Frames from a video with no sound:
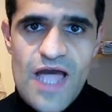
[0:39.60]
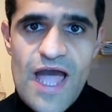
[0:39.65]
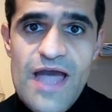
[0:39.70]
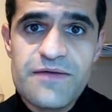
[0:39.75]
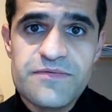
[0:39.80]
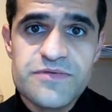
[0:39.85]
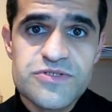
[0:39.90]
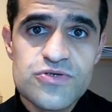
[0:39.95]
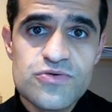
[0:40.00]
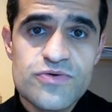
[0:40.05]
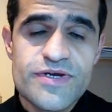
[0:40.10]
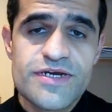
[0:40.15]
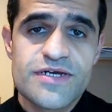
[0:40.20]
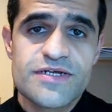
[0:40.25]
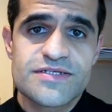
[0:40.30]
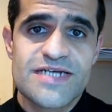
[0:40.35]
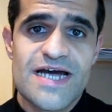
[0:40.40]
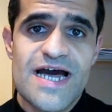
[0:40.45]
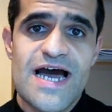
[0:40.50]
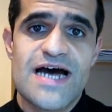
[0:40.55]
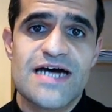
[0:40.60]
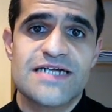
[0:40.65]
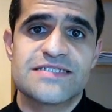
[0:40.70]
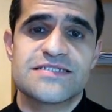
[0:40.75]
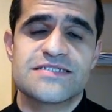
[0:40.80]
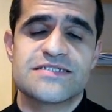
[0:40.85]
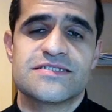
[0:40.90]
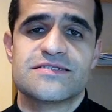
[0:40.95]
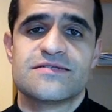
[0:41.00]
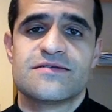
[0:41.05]
I'm doing
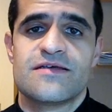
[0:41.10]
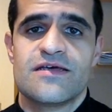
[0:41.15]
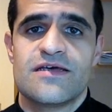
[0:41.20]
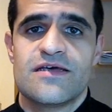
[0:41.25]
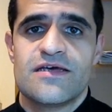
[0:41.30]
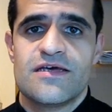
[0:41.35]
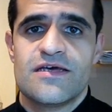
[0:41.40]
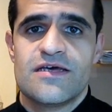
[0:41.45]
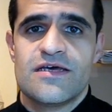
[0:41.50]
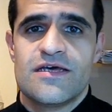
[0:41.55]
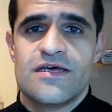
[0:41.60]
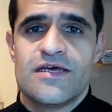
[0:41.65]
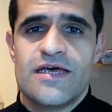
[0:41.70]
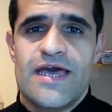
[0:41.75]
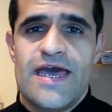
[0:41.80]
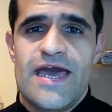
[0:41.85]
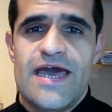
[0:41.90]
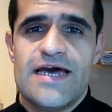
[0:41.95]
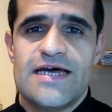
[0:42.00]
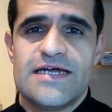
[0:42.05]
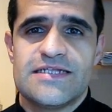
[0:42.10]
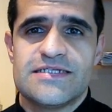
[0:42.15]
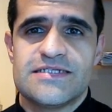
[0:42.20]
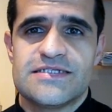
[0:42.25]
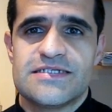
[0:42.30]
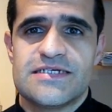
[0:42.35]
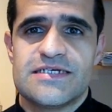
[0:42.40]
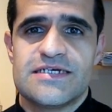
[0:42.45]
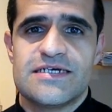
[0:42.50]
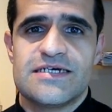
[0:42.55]
that,
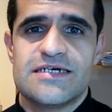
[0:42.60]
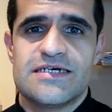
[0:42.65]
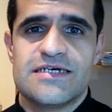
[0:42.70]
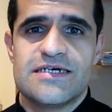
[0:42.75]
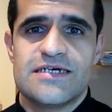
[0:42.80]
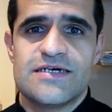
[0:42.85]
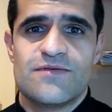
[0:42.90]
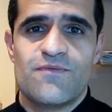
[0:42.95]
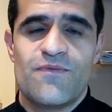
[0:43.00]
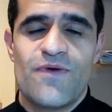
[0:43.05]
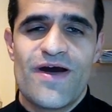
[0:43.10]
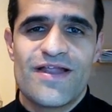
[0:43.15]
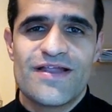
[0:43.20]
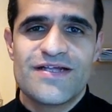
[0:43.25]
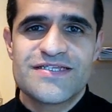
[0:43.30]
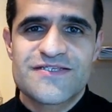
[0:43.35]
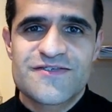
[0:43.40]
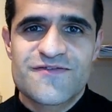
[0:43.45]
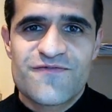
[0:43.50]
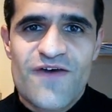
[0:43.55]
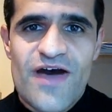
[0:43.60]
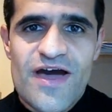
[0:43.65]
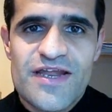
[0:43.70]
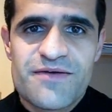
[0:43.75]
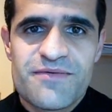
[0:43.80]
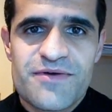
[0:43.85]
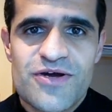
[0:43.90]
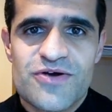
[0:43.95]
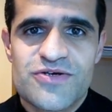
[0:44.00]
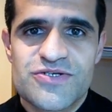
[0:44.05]
and well, it's
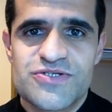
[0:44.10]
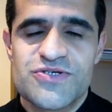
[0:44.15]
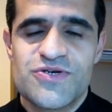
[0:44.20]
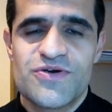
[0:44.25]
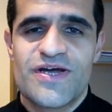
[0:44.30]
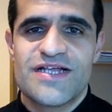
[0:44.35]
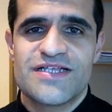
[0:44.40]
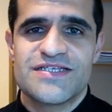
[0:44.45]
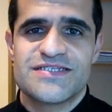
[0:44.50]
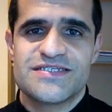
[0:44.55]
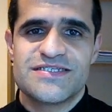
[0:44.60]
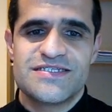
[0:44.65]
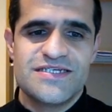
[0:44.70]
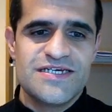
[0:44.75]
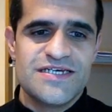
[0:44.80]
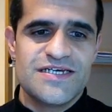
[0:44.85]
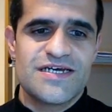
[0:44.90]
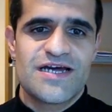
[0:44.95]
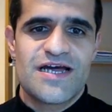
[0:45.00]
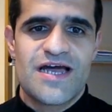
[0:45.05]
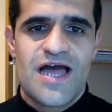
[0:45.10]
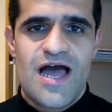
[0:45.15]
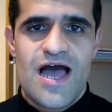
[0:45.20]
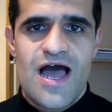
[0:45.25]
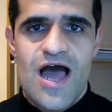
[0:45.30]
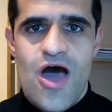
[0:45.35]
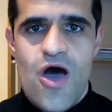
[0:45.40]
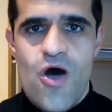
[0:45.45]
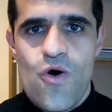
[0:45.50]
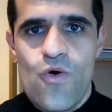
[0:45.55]
funny because you can see
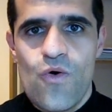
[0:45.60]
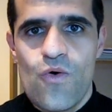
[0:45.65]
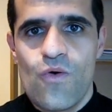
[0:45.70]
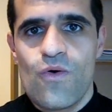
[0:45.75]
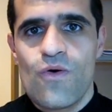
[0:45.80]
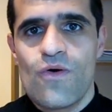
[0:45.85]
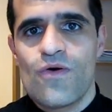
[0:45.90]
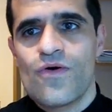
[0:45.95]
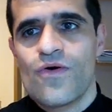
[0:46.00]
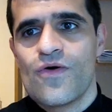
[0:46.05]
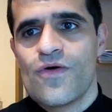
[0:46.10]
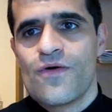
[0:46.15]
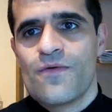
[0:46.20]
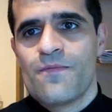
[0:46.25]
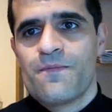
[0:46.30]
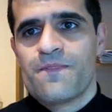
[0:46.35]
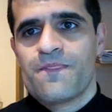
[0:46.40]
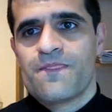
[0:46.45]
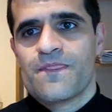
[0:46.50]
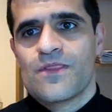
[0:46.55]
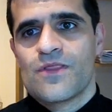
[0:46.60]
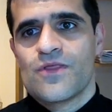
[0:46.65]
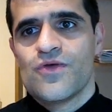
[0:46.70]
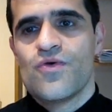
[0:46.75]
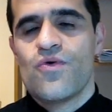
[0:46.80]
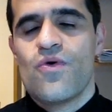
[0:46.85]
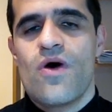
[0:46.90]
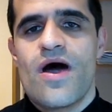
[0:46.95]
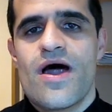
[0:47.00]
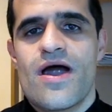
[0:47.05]
how
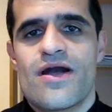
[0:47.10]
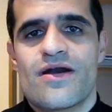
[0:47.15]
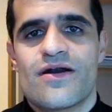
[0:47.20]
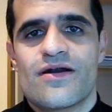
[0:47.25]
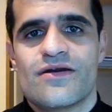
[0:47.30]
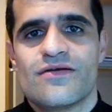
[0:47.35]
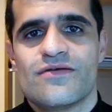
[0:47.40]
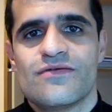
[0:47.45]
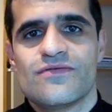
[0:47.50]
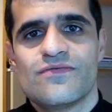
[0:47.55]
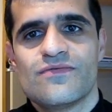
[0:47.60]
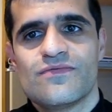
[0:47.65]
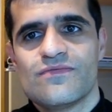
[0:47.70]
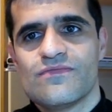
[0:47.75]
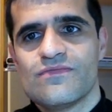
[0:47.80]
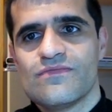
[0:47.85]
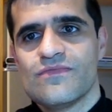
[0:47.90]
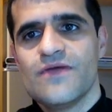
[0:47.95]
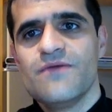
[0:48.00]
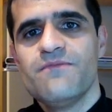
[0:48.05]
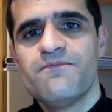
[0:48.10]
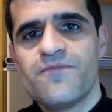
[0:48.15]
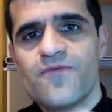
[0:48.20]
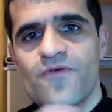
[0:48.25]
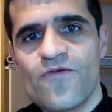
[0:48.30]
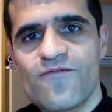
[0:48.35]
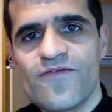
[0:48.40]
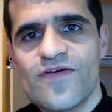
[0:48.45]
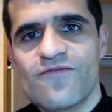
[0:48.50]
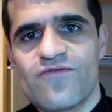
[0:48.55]
you are
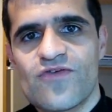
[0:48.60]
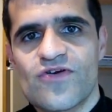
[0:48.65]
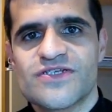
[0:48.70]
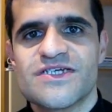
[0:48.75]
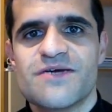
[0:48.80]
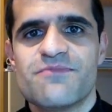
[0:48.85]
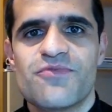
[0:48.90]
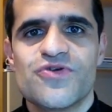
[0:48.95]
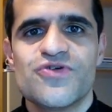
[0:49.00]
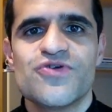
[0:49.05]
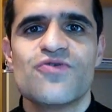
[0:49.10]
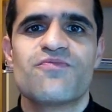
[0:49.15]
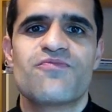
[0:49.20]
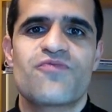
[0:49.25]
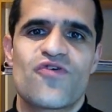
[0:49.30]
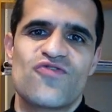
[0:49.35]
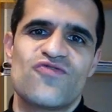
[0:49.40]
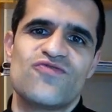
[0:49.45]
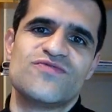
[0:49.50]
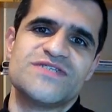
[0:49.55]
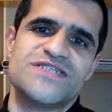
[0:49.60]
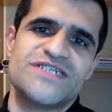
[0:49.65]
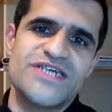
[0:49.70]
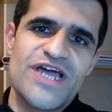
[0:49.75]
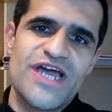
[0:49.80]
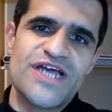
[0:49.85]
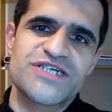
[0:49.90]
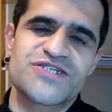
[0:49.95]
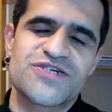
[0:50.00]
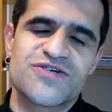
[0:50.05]
improving, for example, your
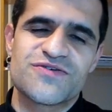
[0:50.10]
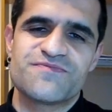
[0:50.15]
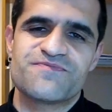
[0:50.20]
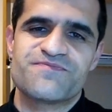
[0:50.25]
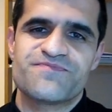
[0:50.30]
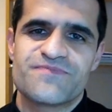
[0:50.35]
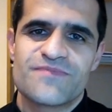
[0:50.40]
pronunciation.